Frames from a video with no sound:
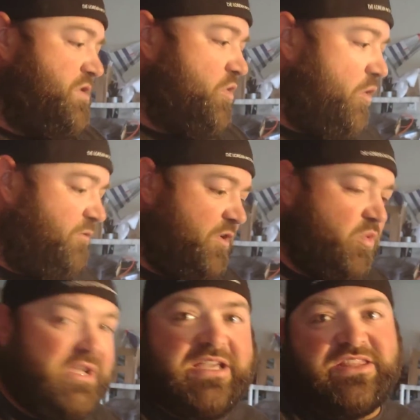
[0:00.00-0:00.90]
So hopefully
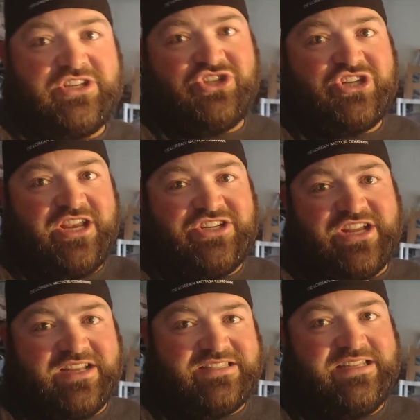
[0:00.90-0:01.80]
we can get this changed
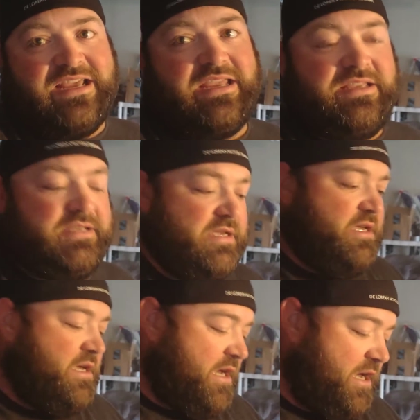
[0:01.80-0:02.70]
out today.
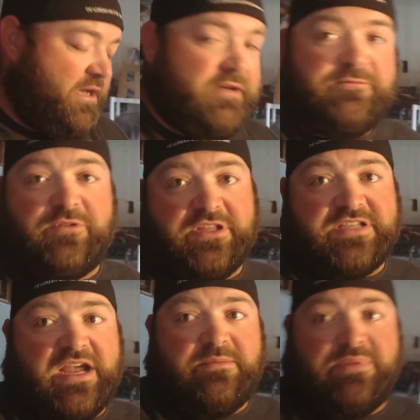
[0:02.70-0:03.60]
For the
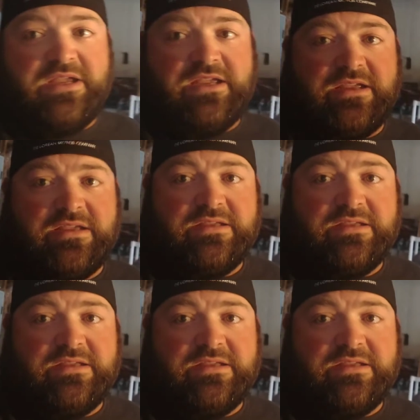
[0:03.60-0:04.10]
time being,